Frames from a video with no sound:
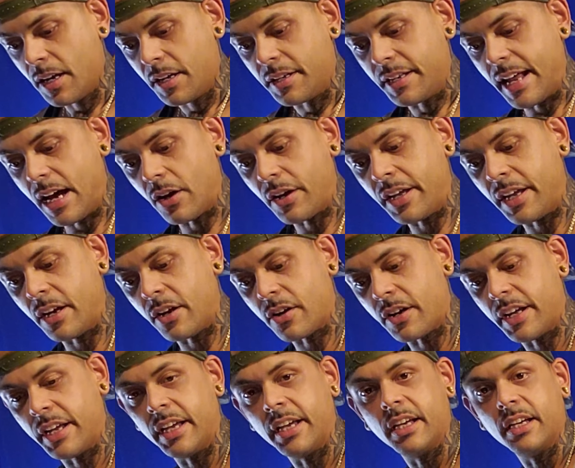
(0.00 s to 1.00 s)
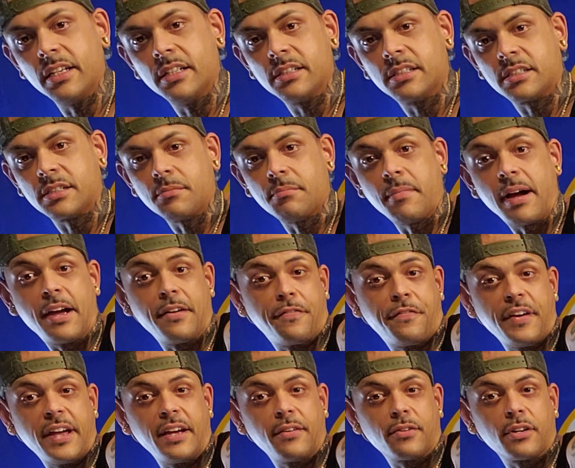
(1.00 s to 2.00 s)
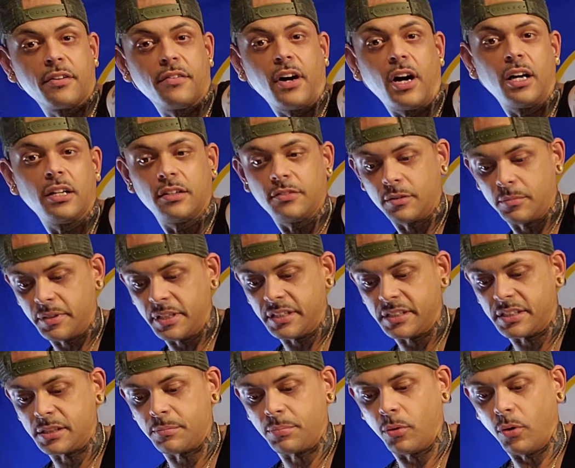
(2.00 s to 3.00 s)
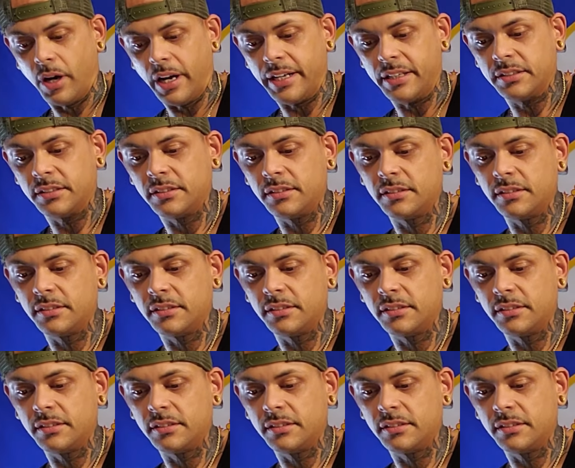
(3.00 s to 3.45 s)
Now here is my favorite of all of them, and this is a boy,